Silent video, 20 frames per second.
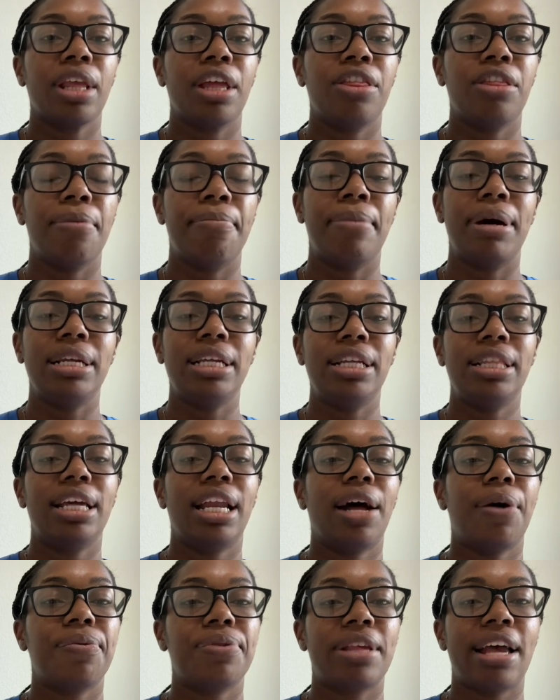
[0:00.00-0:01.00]
the money
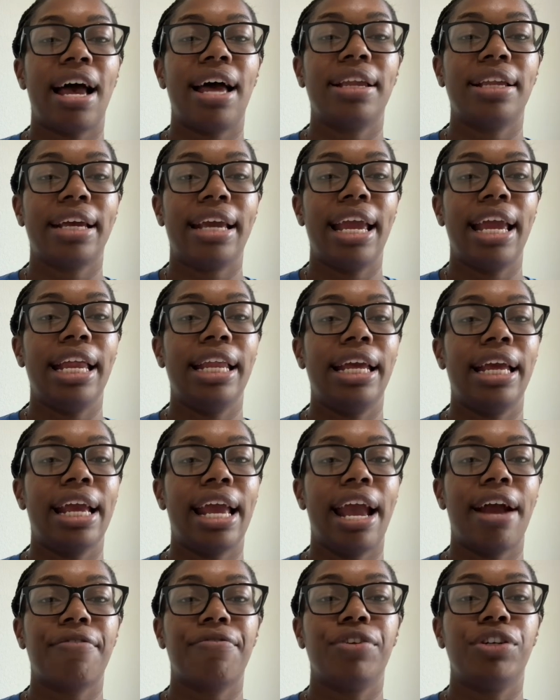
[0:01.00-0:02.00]
that I was
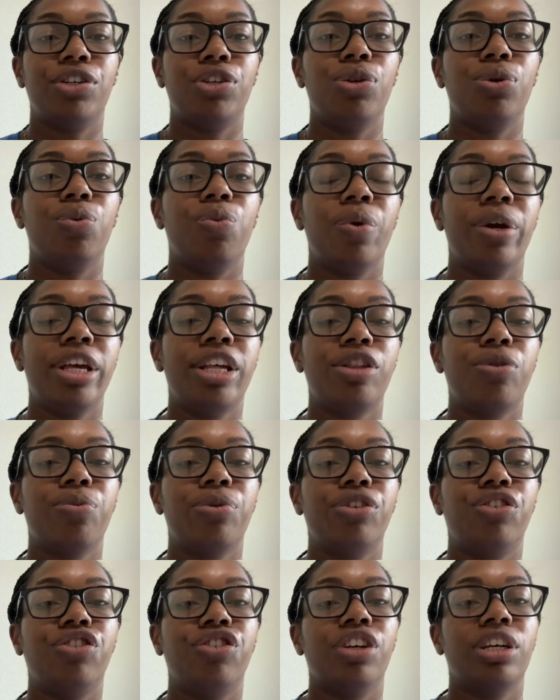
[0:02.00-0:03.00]
allocating every 2 weeks
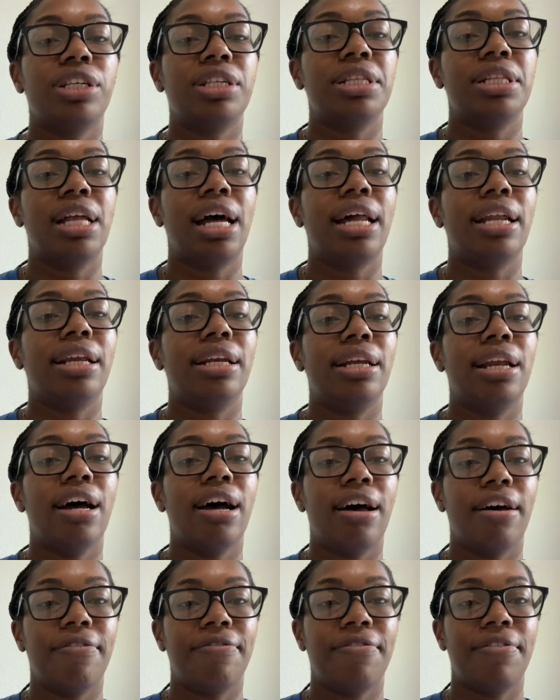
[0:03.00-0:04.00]
was just not
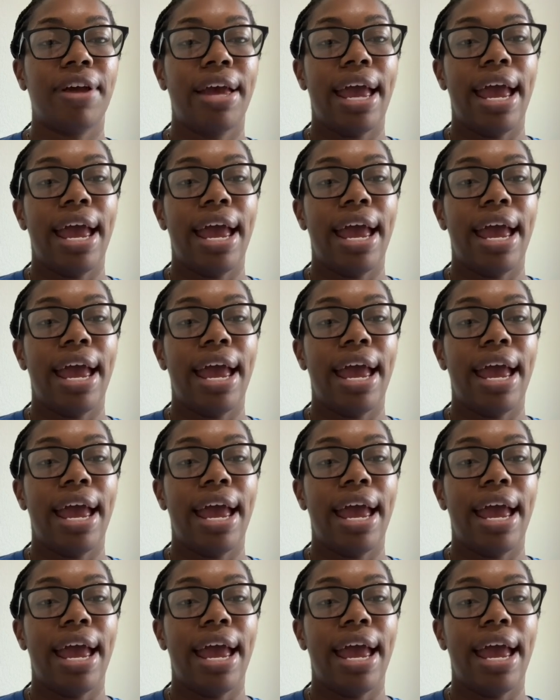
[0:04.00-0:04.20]
enough.